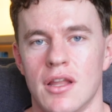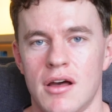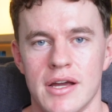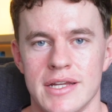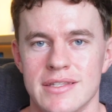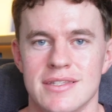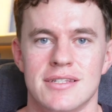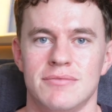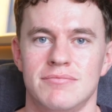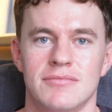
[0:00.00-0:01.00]

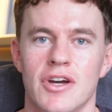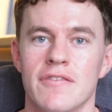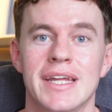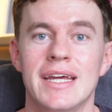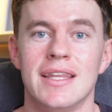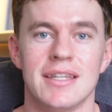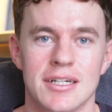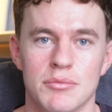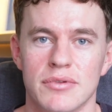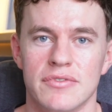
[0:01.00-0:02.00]
lines of
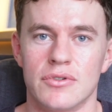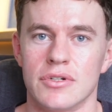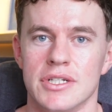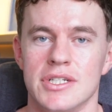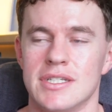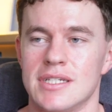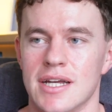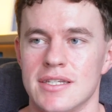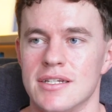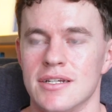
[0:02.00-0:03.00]
anything before it just
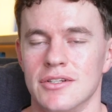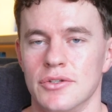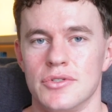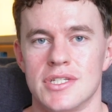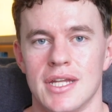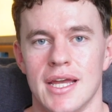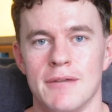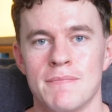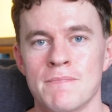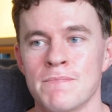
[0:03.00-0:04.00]
starts to
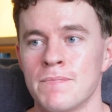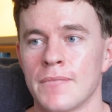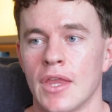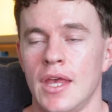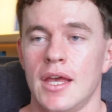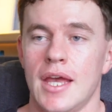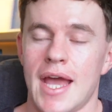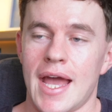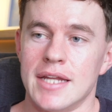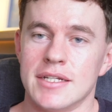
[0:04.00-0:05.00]
hallucinate.
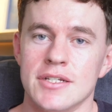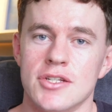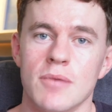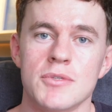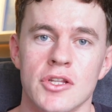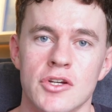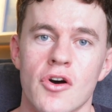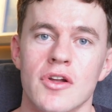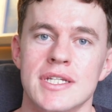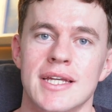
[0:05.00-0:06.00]
And in terms of the
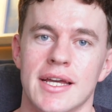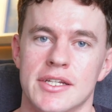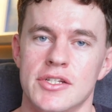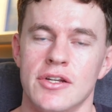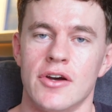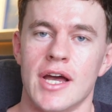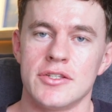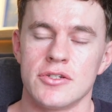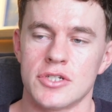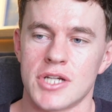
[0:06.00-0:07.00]
context, you know,
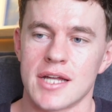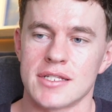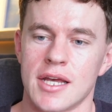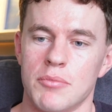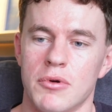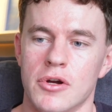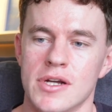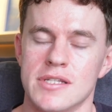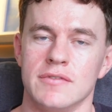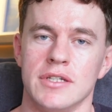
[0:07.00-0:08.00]
as your chats get
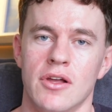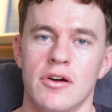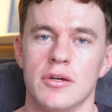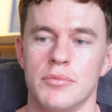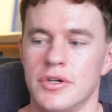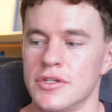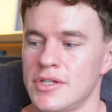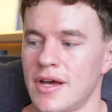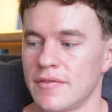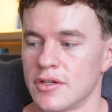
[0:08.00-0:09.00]
progressively longer, because
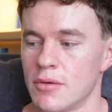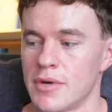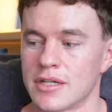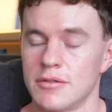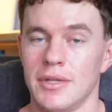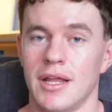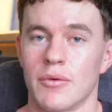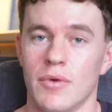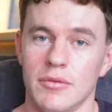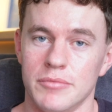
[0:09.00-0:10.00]
you have to go back to be
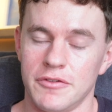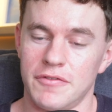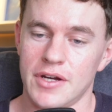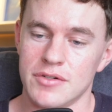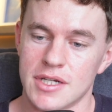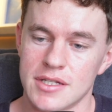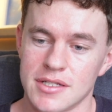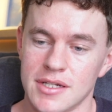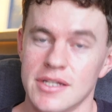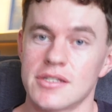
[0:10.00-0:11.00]
like, well, you failed to
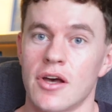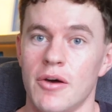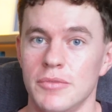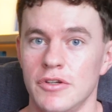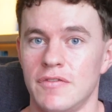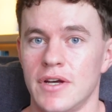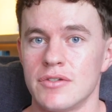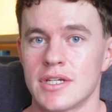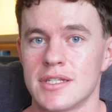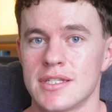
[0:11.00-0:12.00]
consider this, oh, you failed
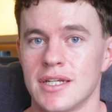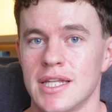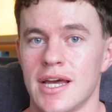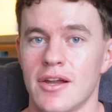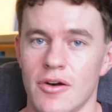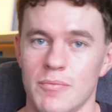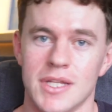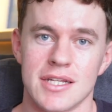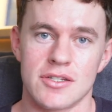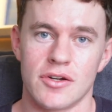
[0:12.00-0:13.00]
to consider that, oh,
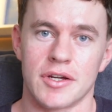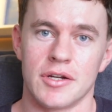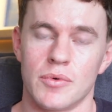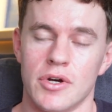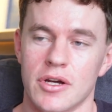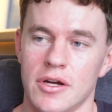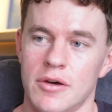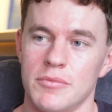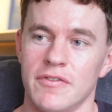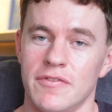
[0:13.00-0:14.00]
that's not going to work,
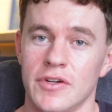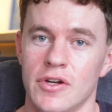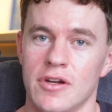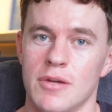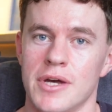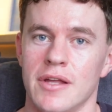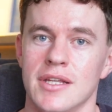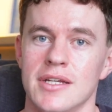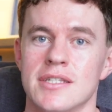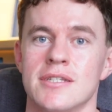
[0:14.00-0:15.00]
oh, you've forgotten about
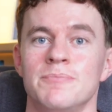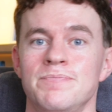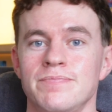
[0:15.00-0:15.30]
this.